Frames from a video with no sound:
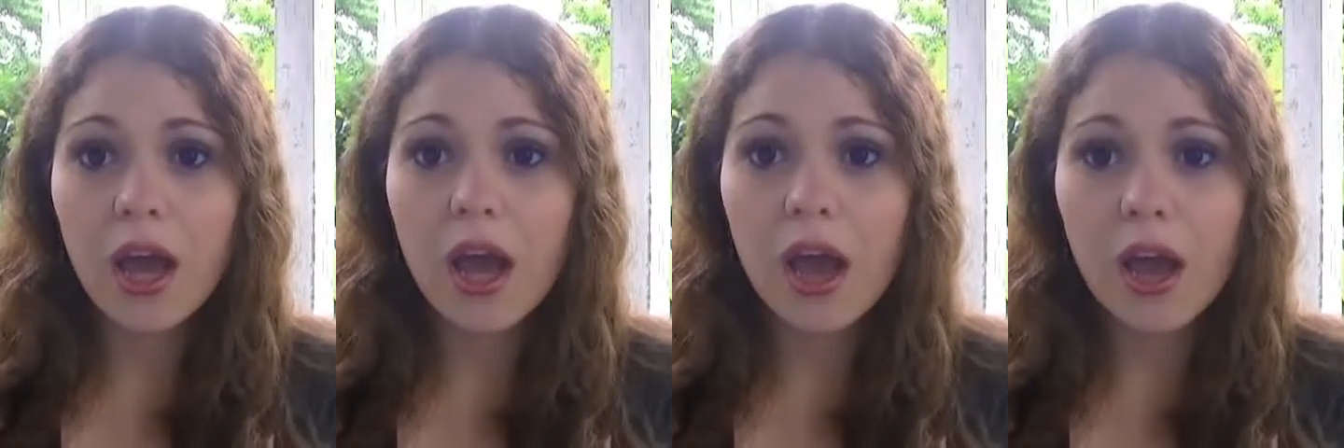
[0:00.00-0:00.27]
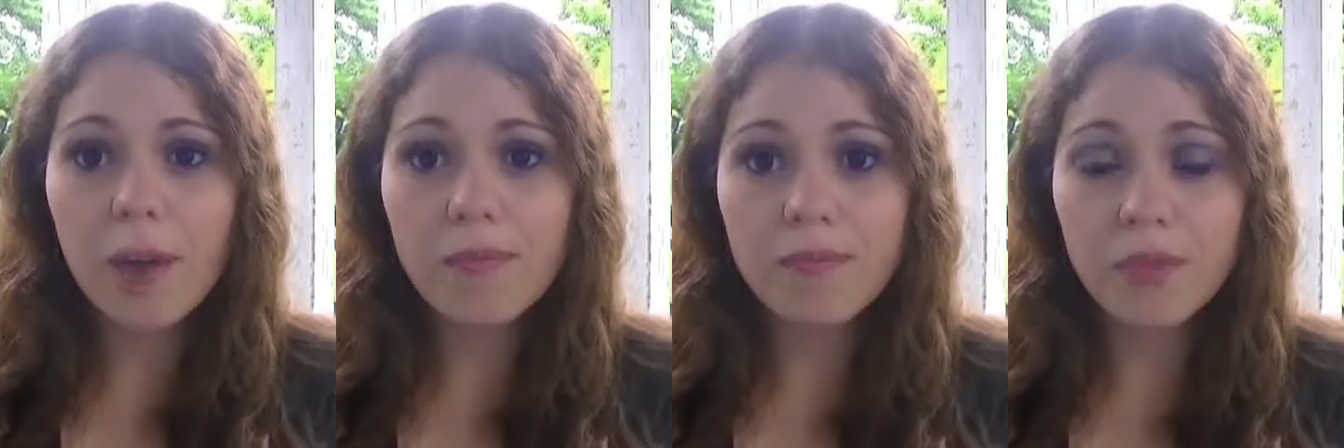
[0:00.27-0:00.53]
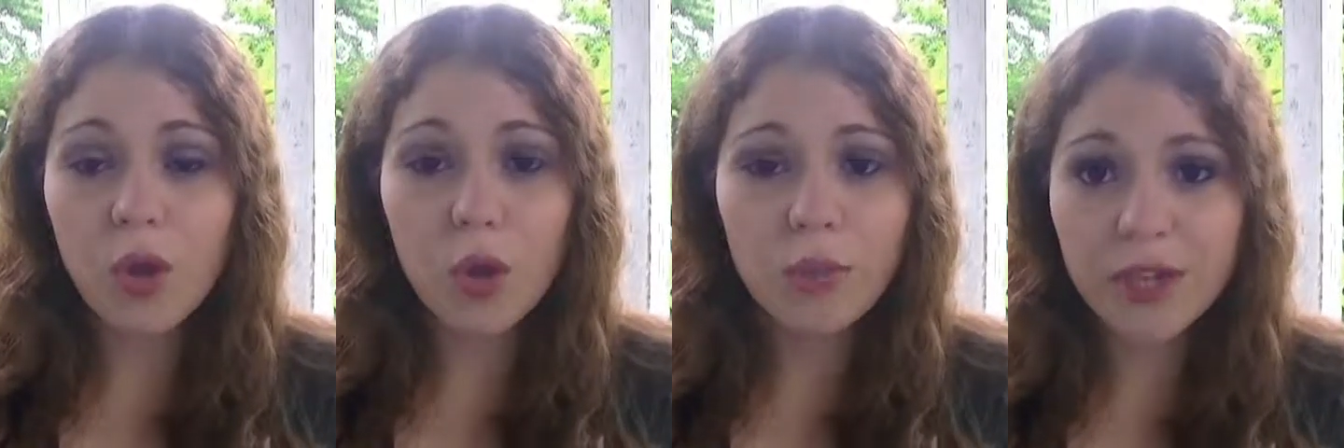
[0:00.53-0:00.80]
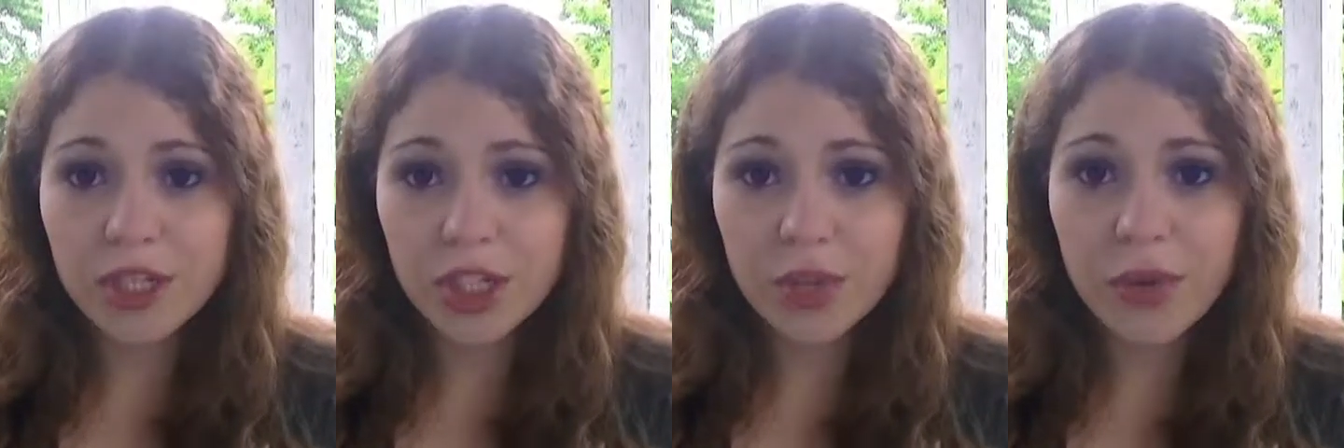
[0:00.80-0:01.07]

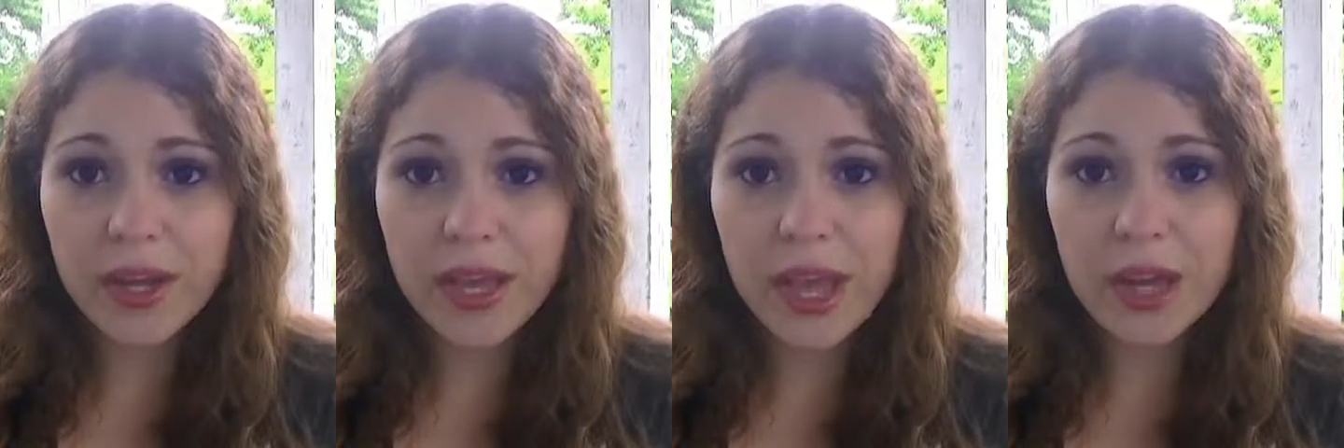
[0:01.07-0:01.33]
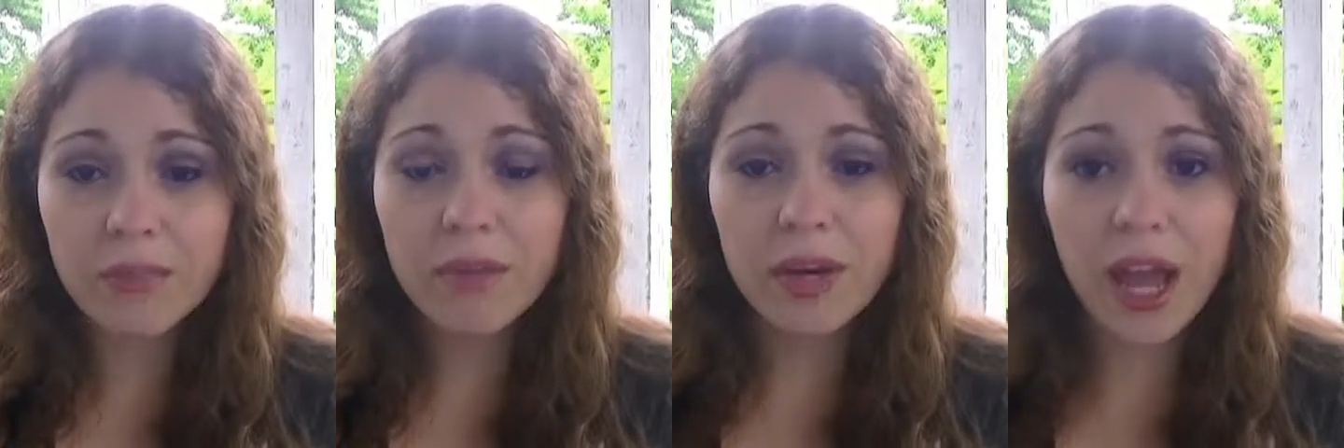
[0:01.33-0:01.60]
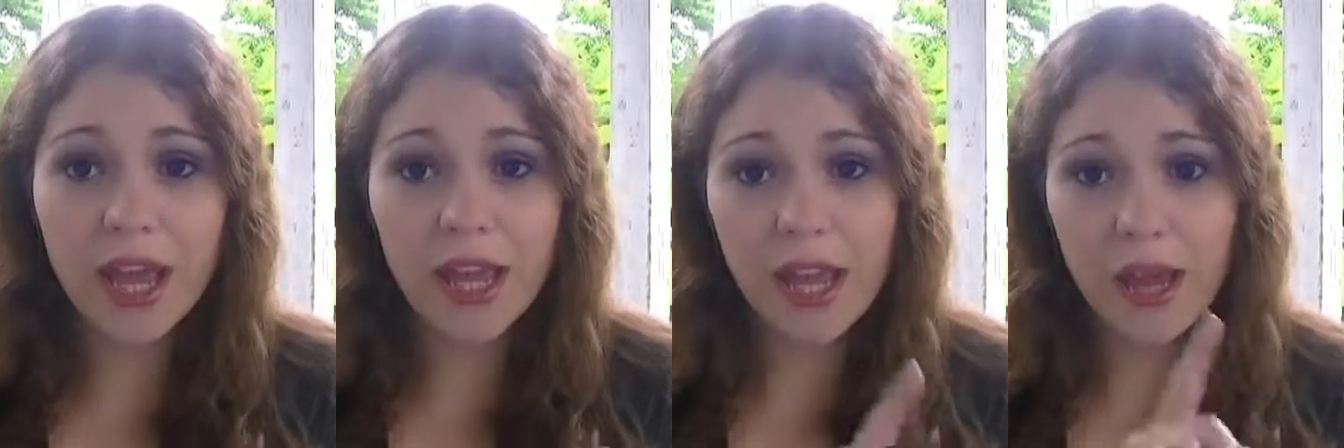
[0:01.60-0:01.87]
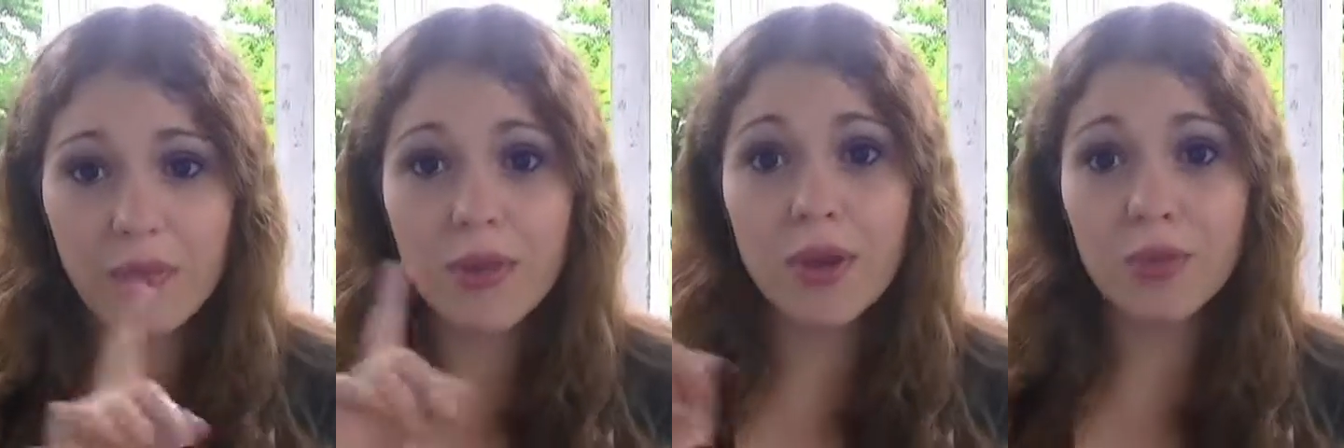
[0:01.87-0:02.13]
OBGYN, but I
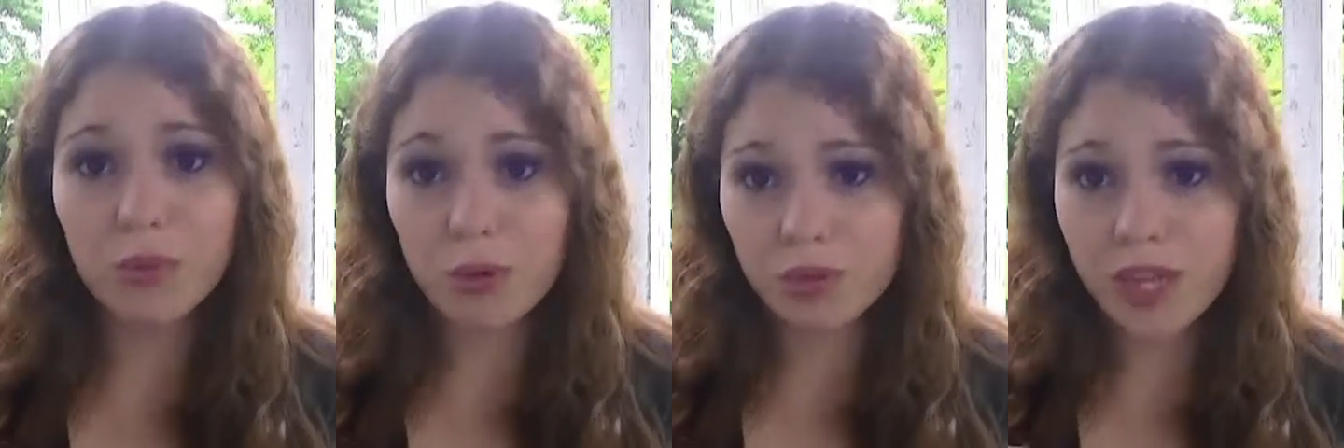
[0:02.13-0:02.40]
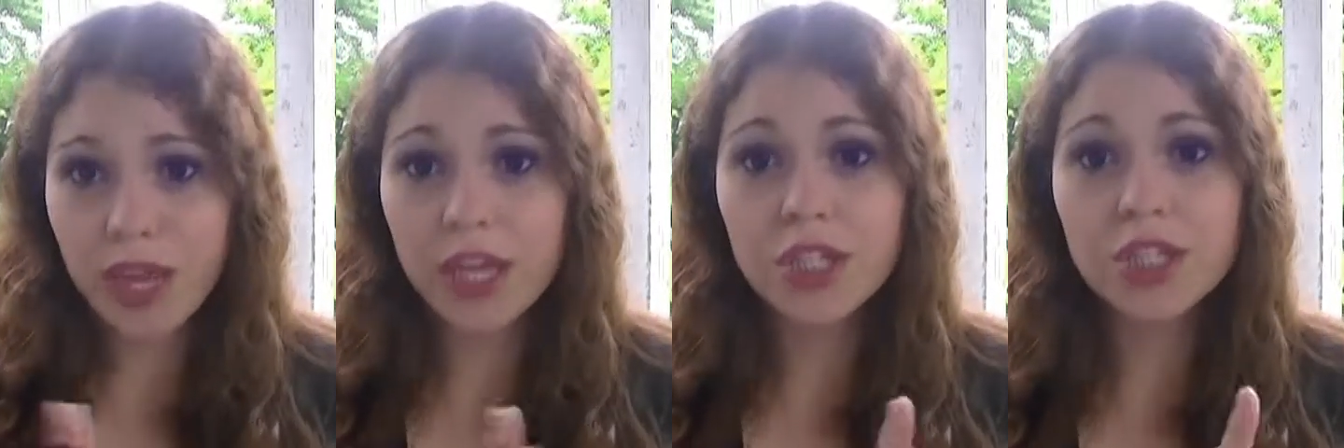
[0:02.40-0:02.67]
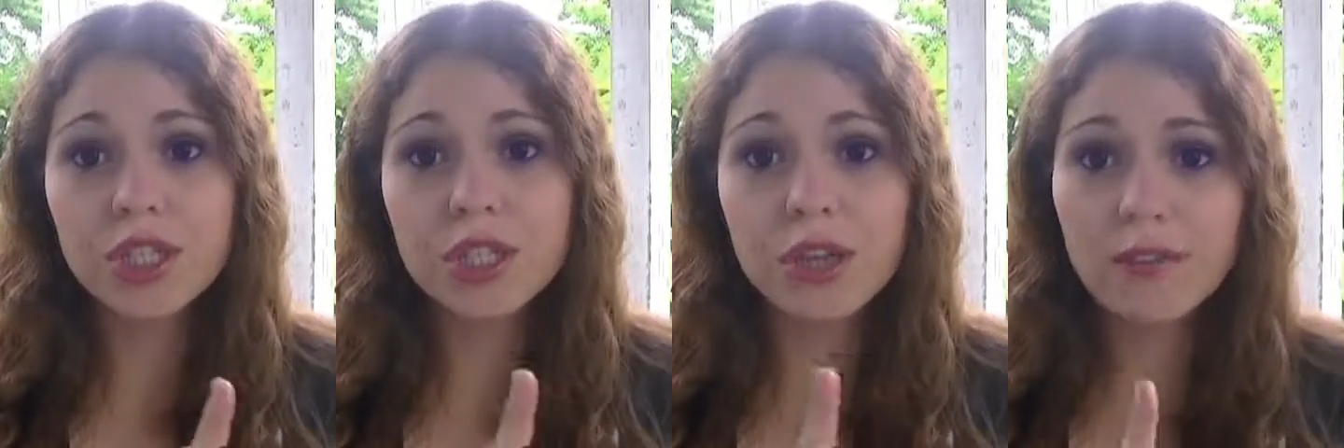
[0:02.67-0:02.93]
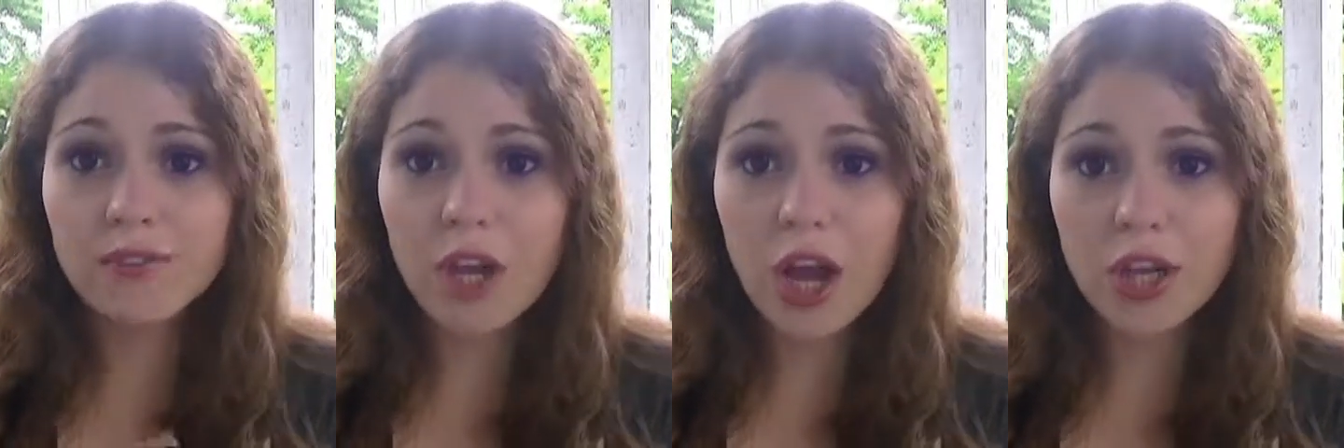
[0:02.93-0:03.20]
am in a rotation
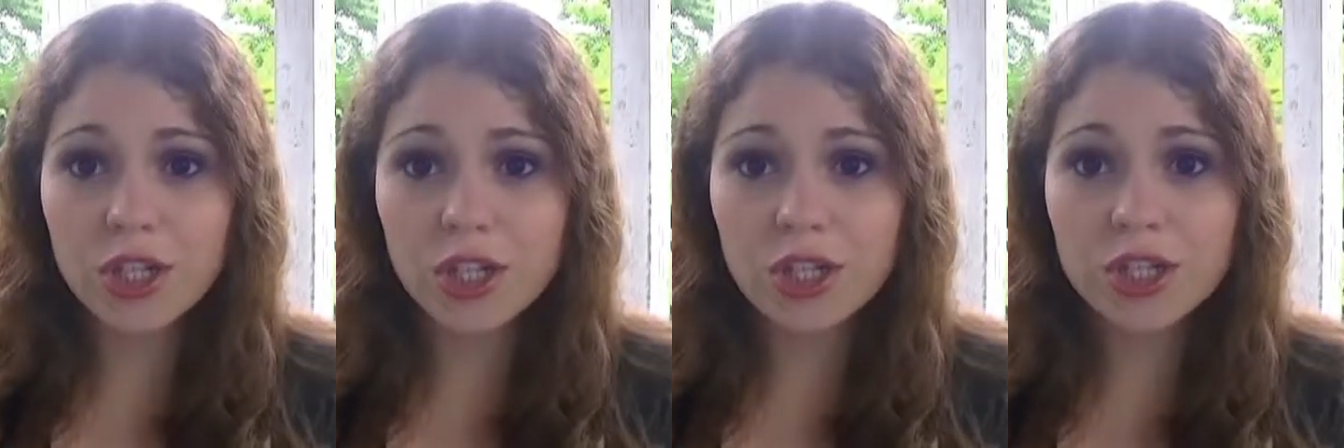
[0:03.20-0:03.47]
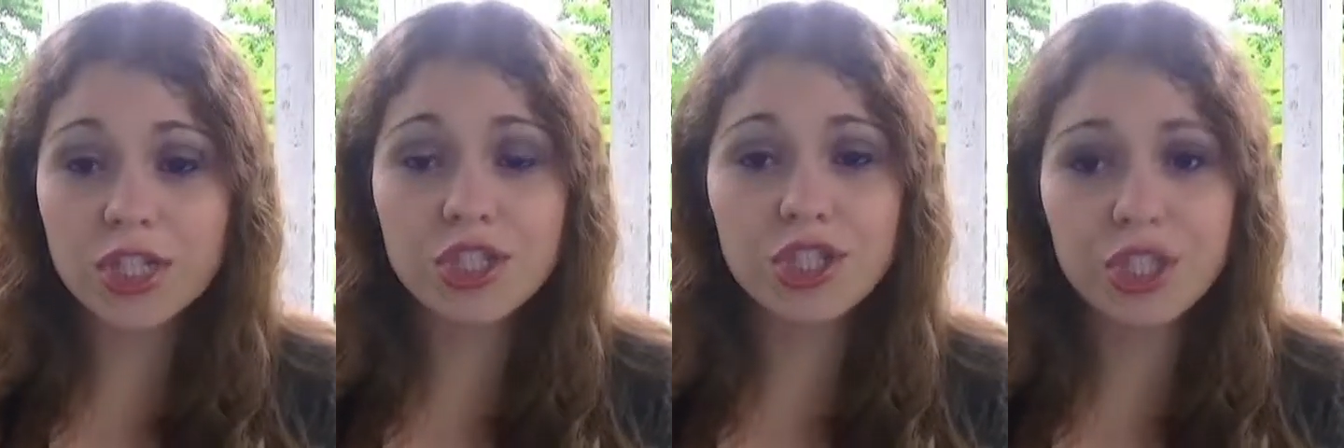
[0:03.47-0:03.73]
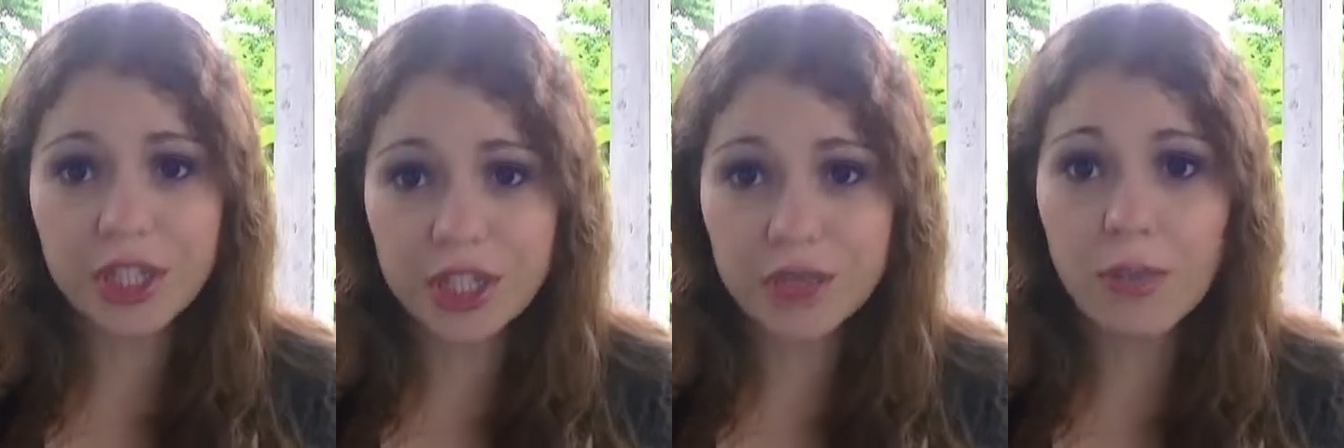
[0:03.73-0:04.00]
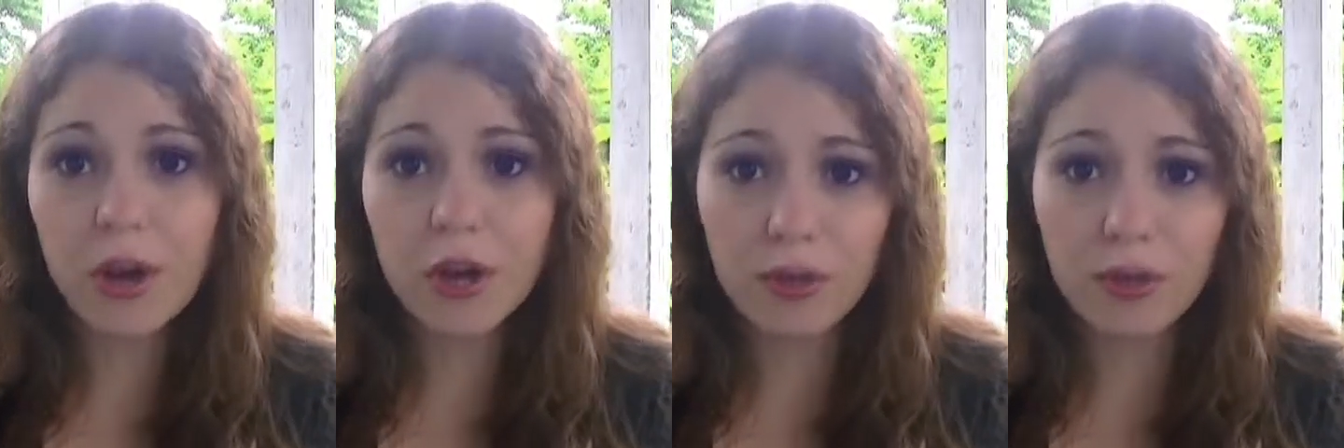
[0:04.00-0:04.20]
of doctors, and she is part